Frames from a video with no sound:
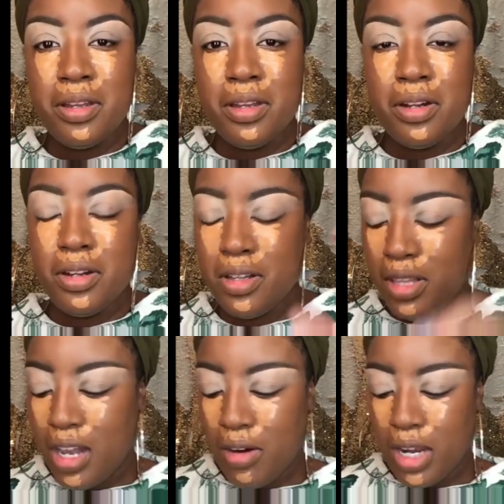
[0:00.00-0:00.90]
Girl,
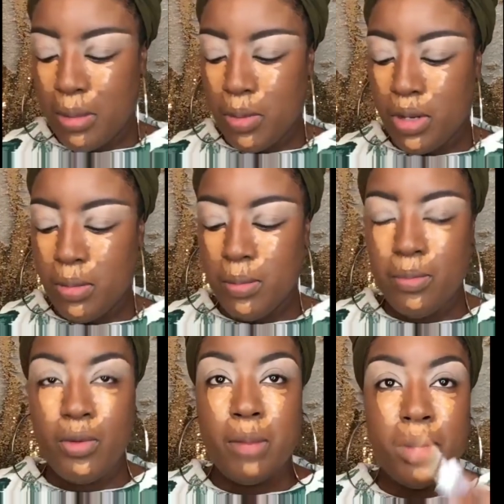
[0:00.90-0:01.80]
they already got me wanting
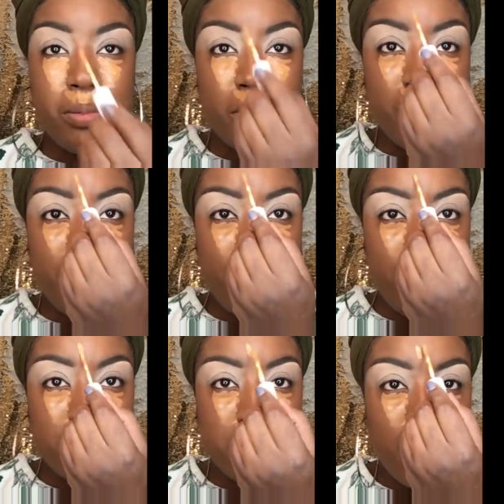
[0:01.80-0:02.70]
me to pull my hair out,
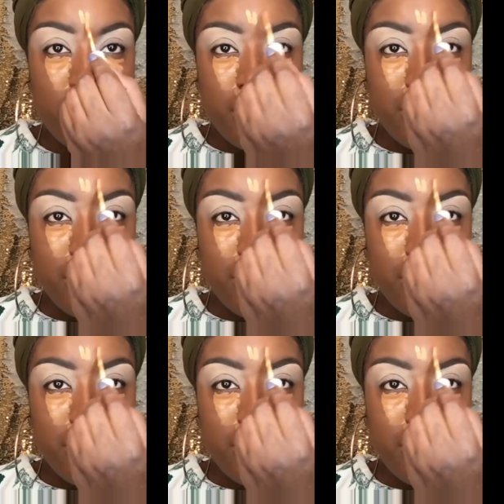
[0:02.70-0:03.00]
Miss Paul.